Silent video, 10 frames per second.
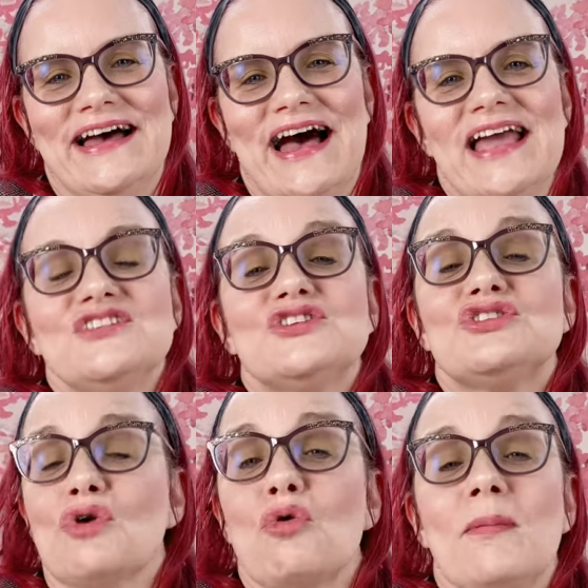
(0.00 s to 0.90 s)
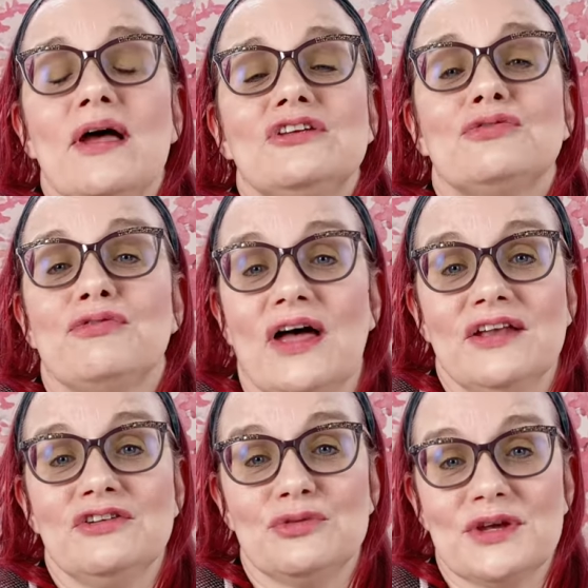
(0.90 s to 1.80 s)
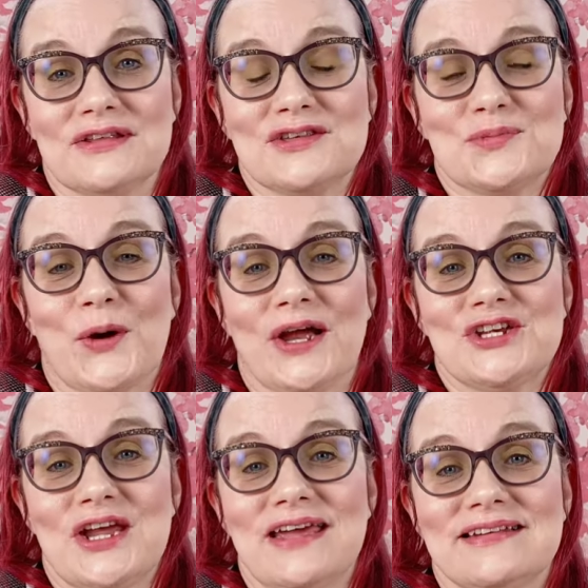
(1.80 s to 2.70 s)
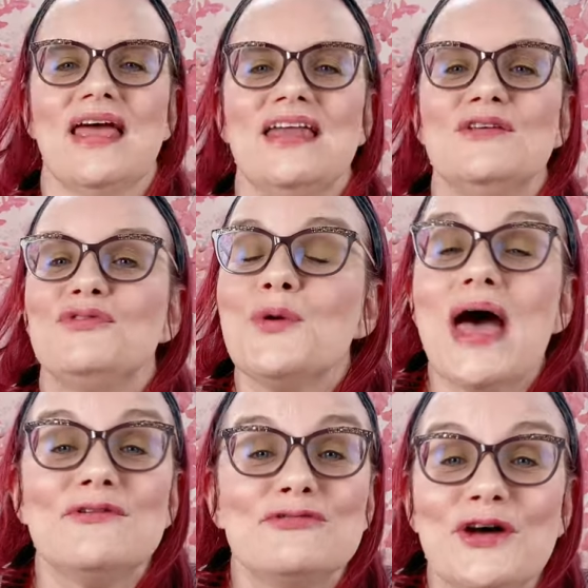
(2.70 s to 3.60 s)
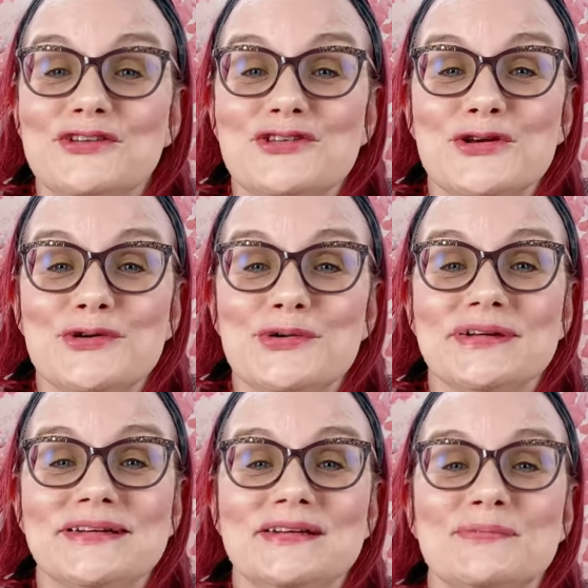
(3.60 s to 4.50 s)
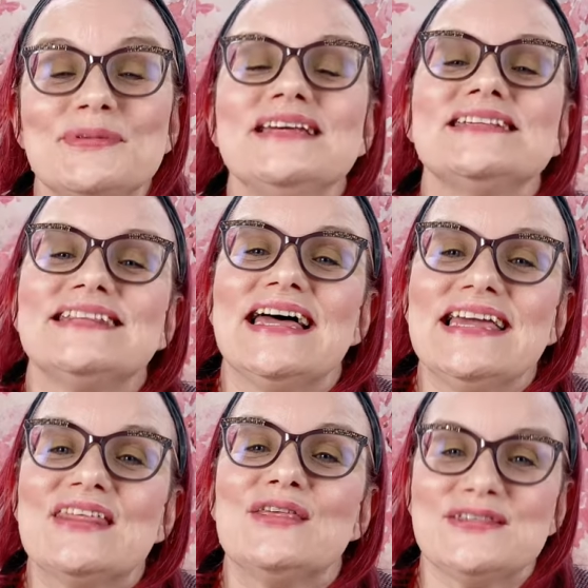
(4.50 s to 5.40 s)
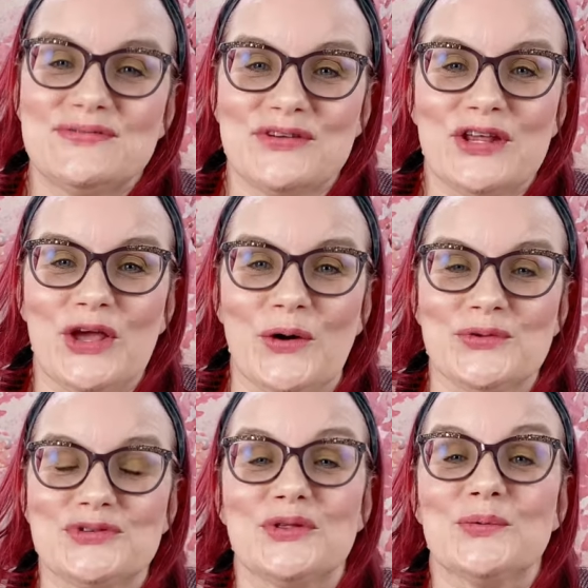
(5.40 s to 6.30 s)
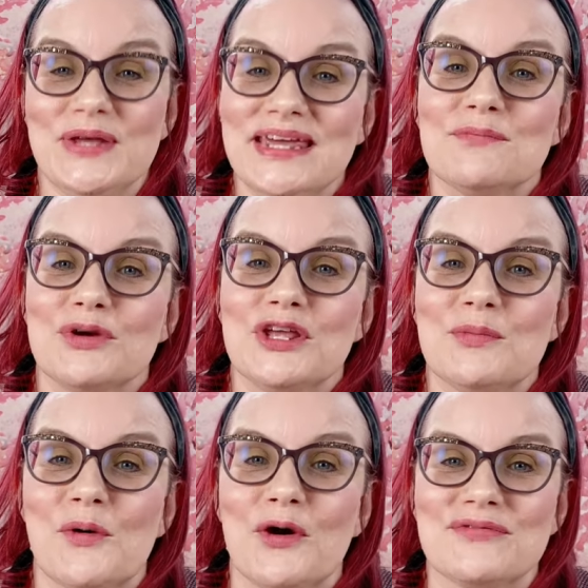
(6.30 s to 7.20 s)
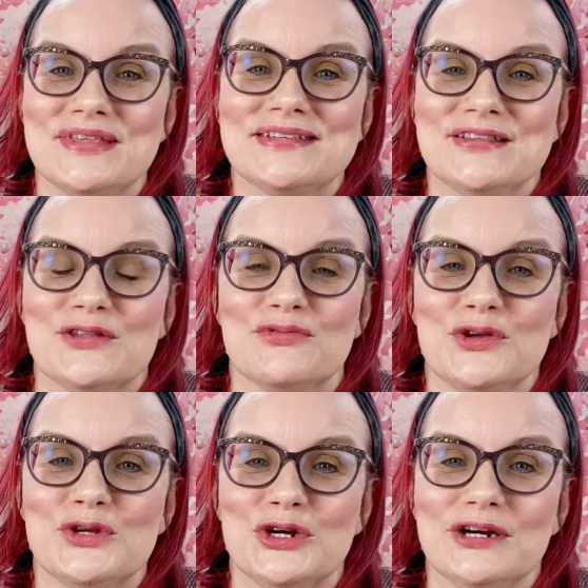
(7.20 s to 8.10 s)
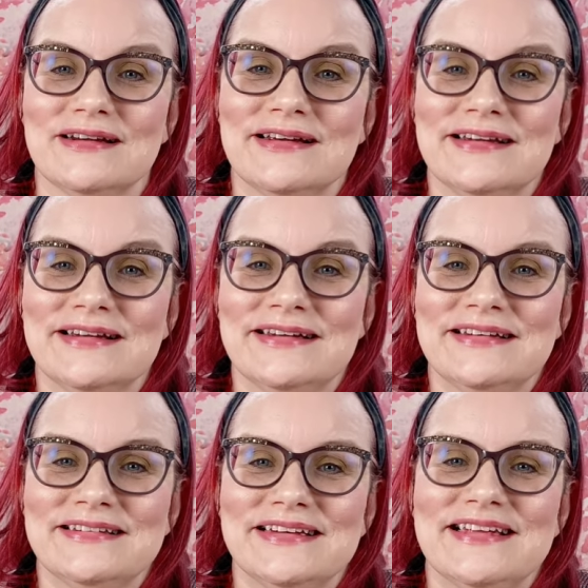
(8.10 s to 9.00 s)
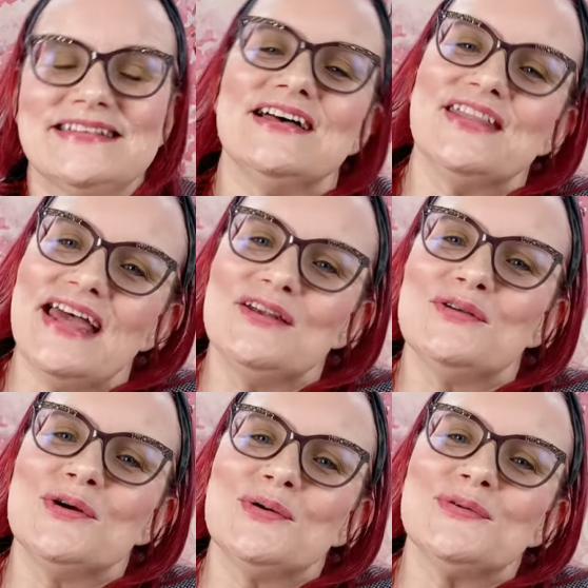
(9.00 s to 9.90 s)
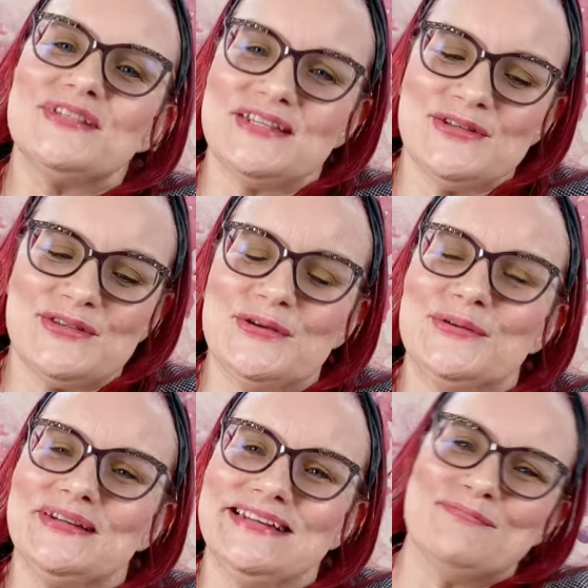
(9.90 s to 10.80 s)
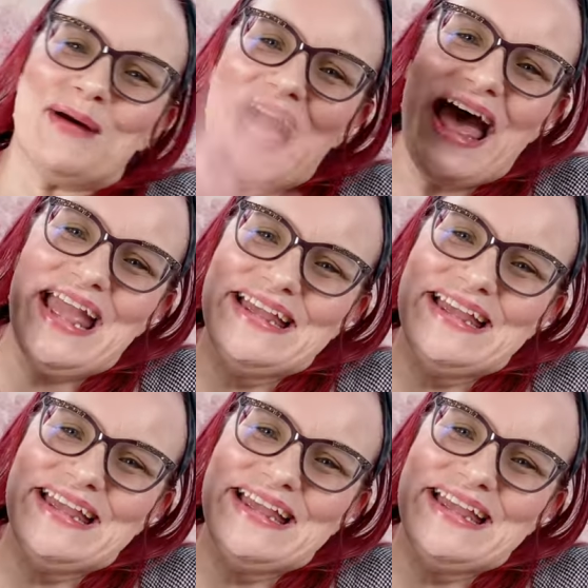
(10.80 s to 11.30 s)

I had so much fun doing this project, and if you had fun too, please like this video so that we can bring you more of this in the future. Until then, we'll see you soon. Bye.